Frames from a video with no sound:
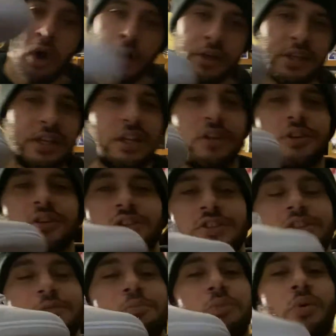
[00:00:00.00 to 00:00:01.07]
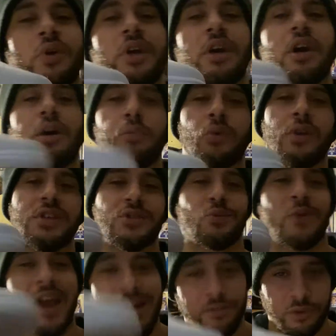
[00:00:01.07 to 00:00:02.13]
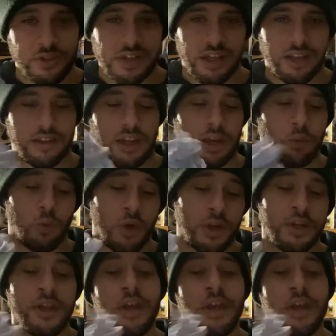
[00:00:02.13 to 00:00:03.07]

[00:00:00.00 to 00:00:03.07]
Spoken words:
He hooked your boy up with his raffle ticket that he won